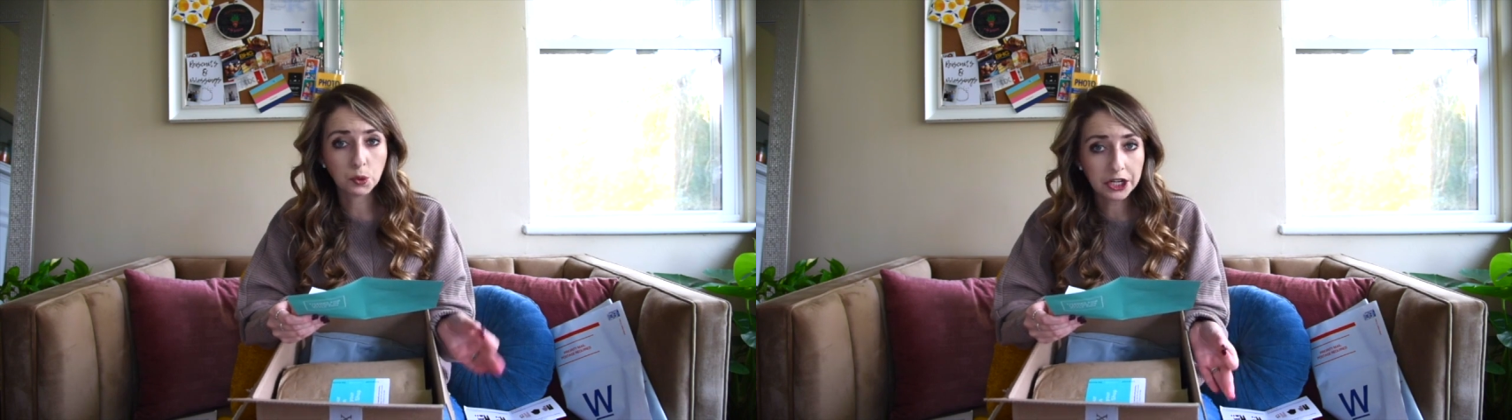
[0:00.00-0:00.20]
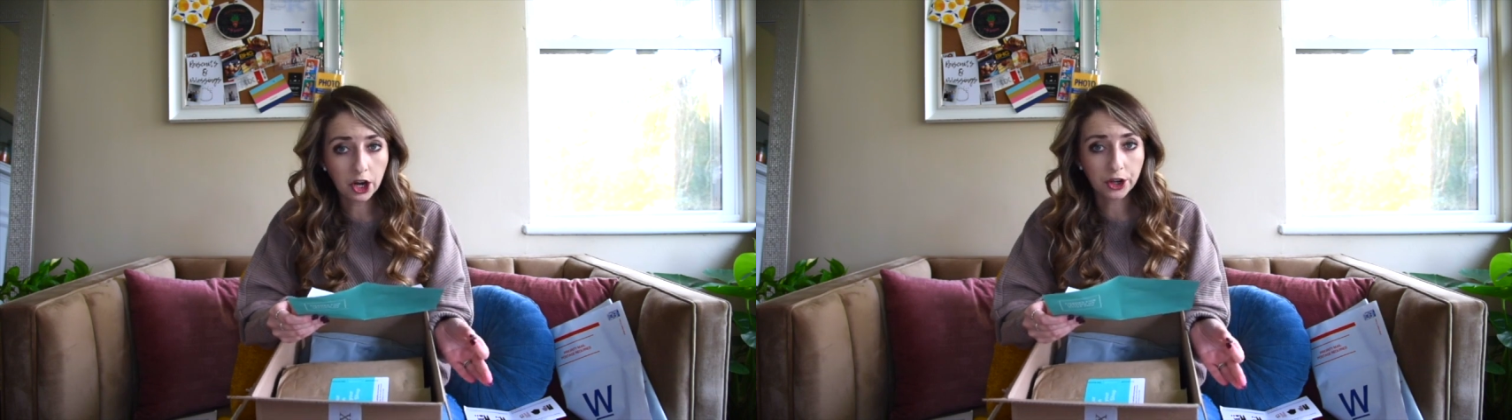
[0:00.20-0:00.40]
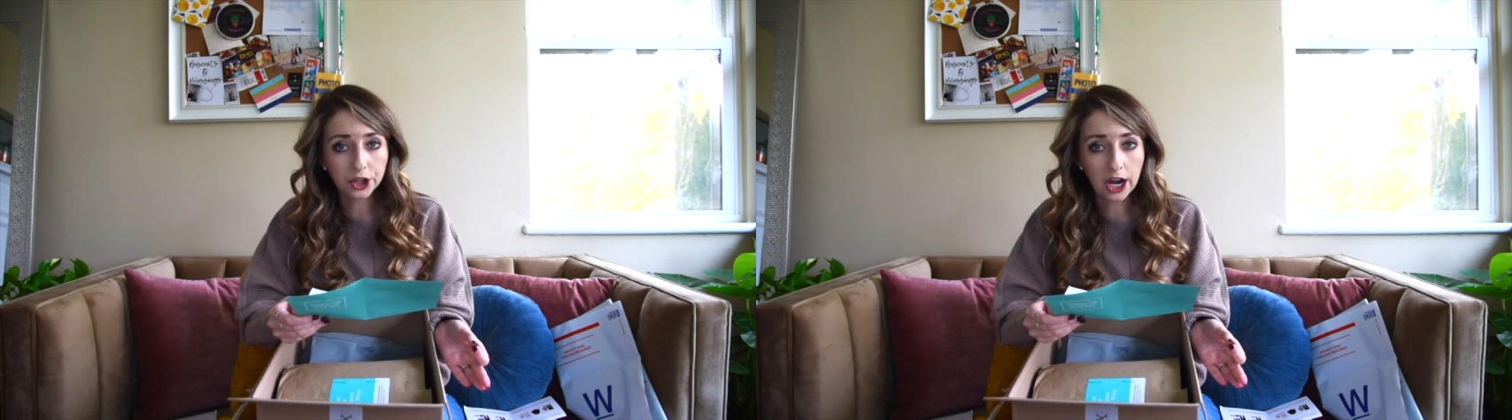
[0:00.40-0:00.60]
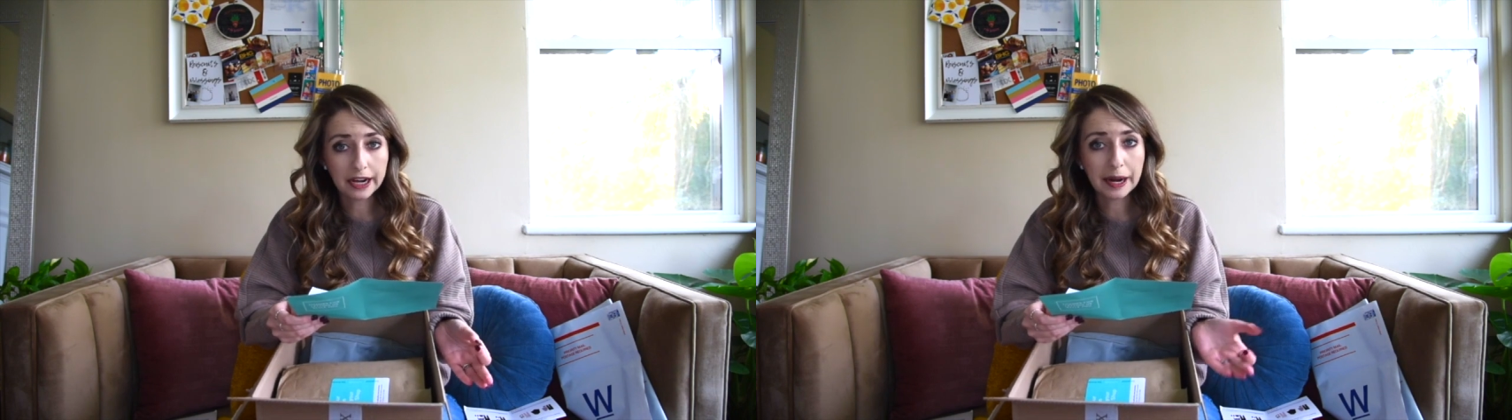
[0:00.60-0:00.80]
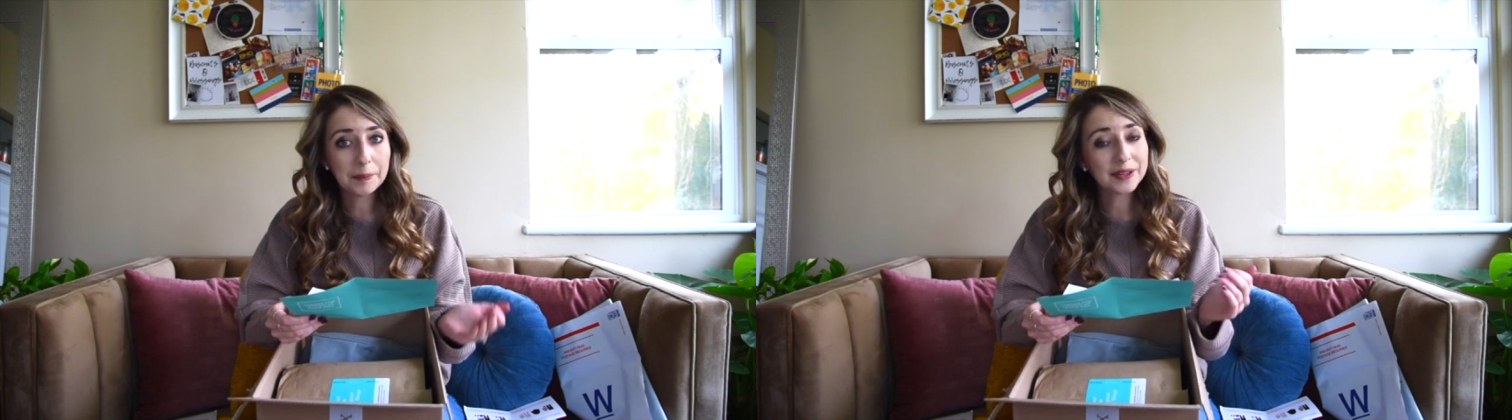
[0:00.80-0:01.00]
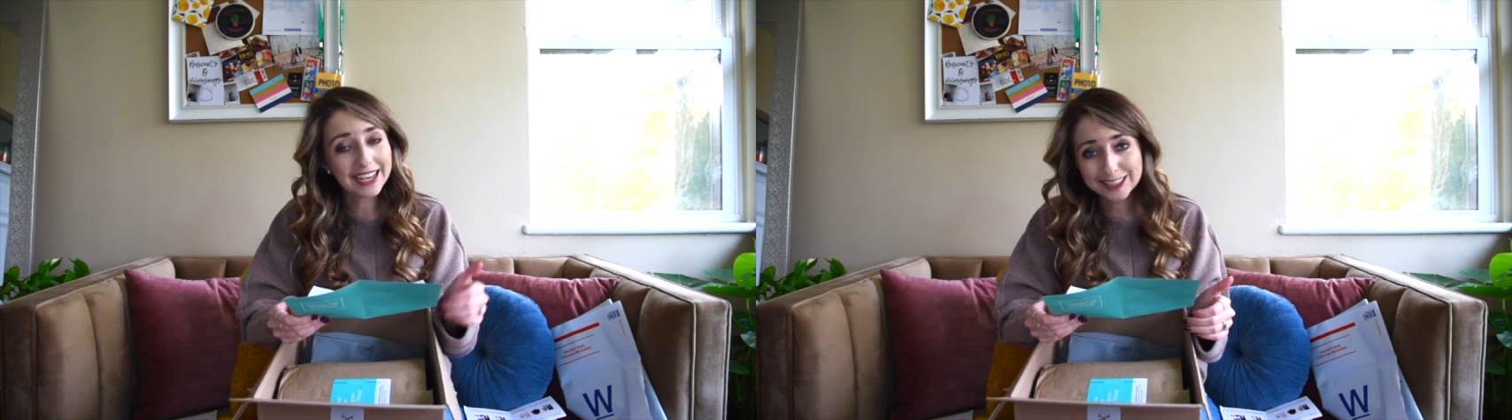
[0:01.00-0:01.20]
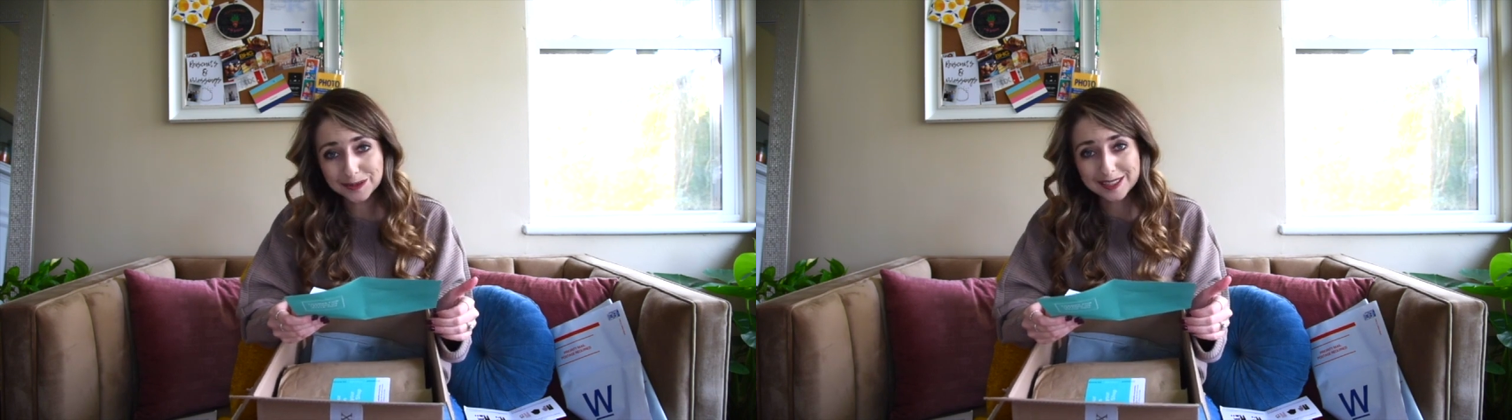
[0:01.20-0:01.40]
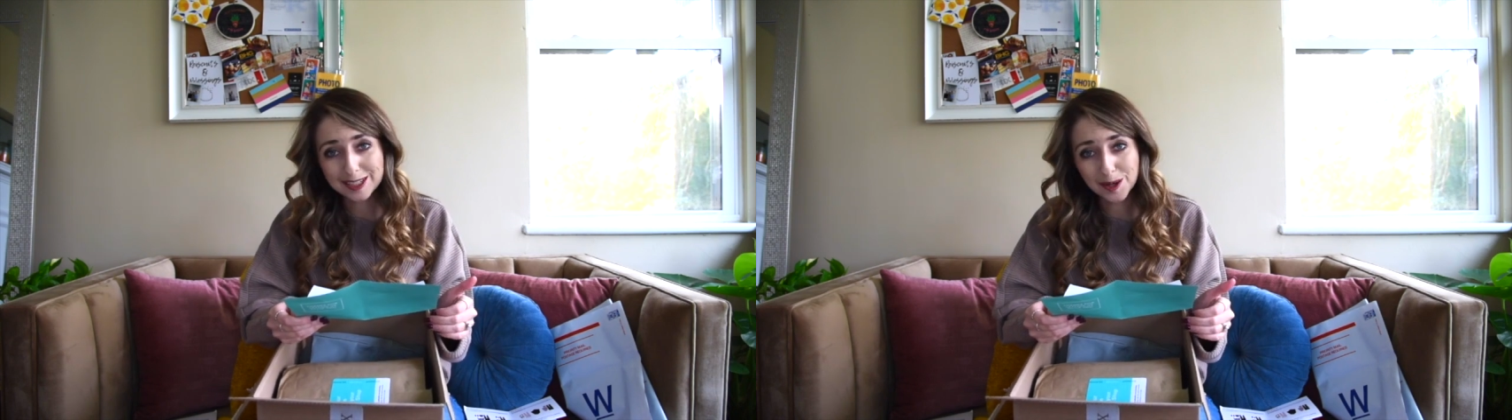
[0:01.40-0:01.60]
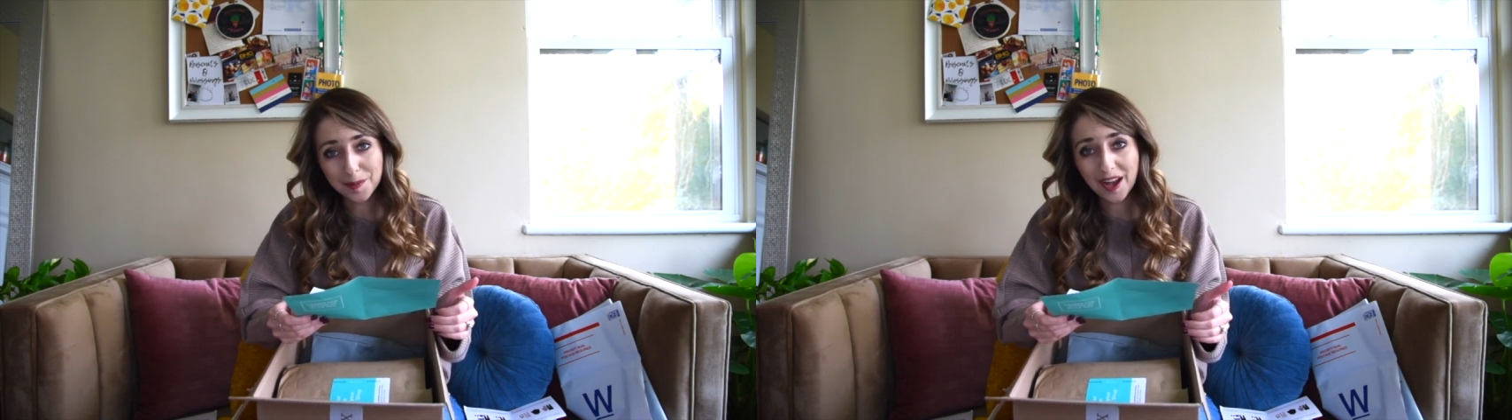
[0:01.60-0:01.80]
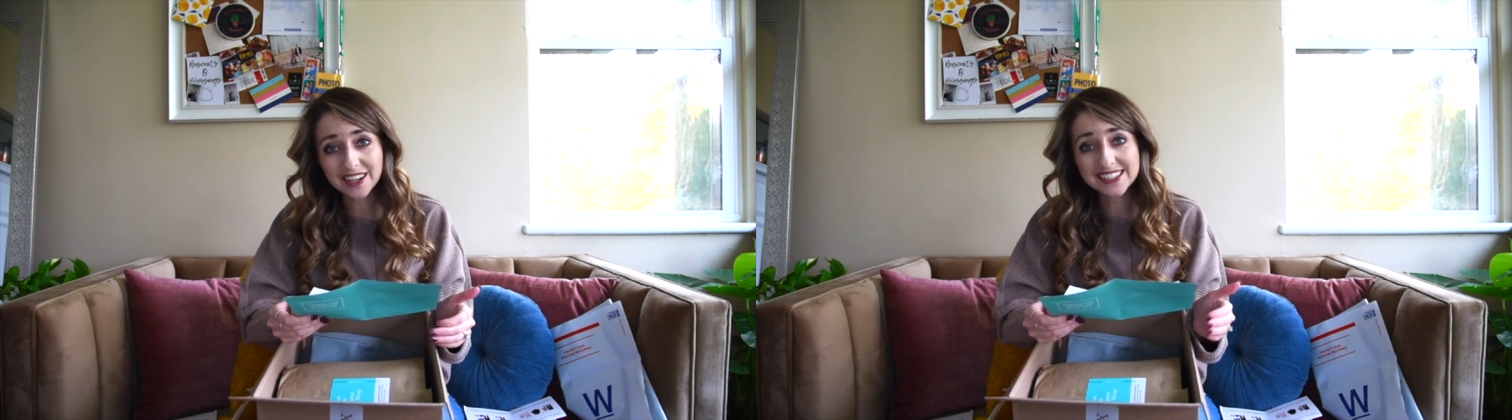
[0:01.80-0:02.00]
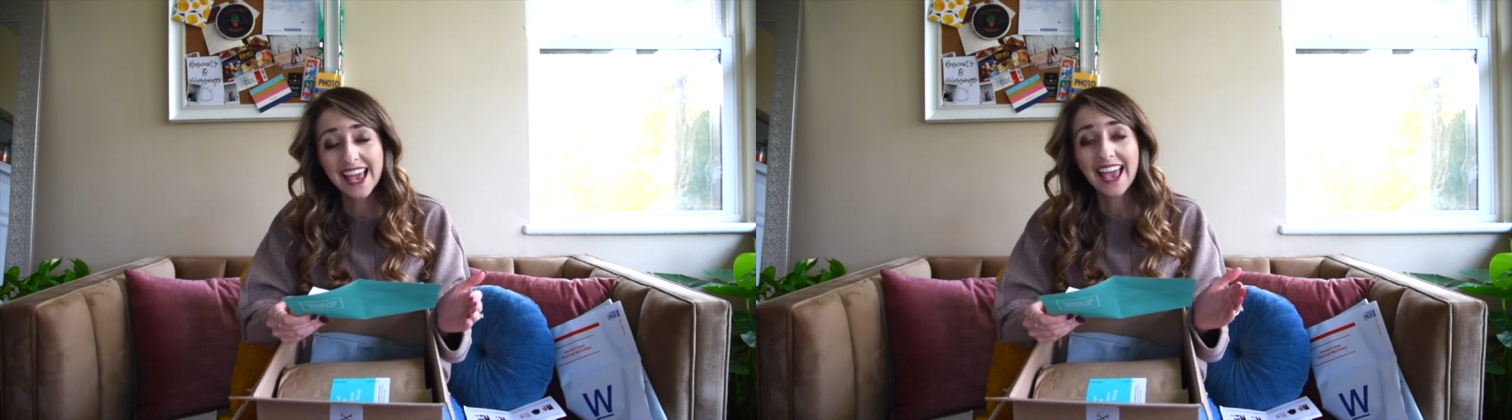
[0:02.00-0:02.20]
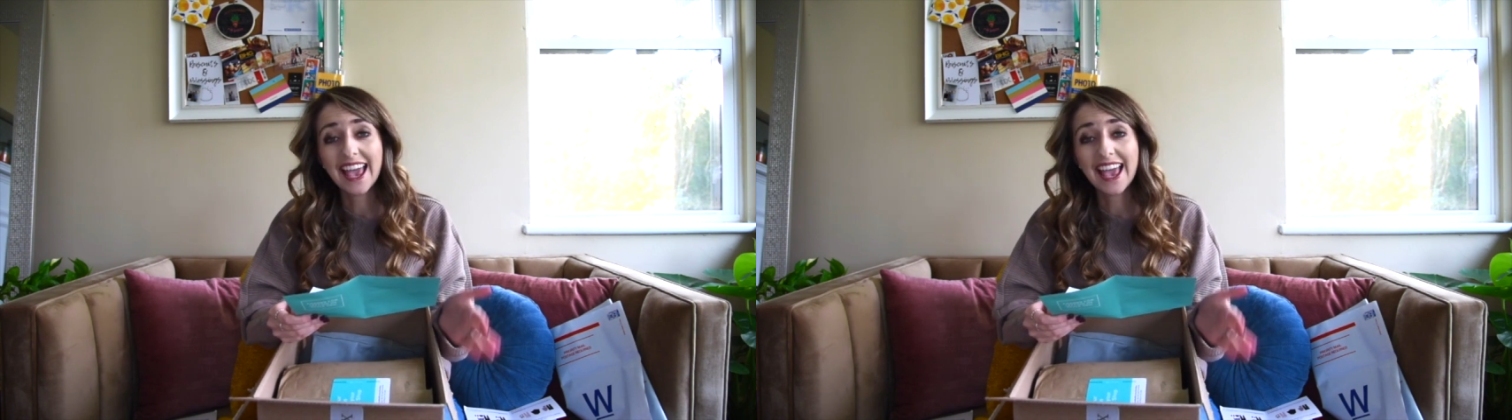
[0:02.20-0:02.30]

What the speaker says: $20 credit applies to what's in your box,